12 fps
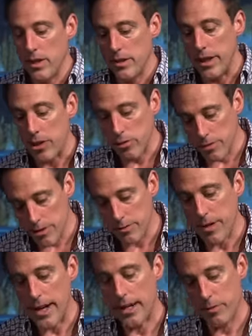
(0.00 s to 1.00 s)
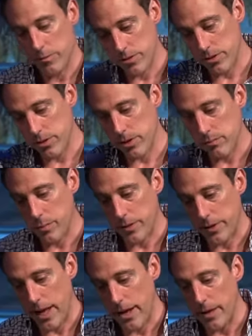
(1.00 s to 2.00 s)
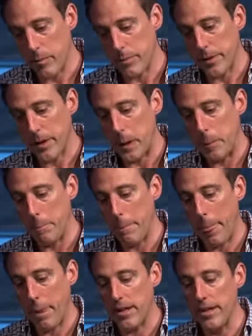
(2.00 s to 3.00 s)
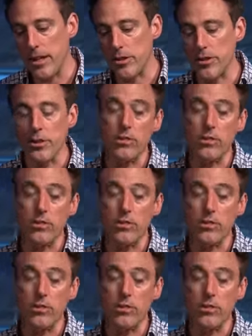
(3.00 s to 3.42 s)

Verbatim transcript: They crucify him. So you can put that up. Um, nailed to the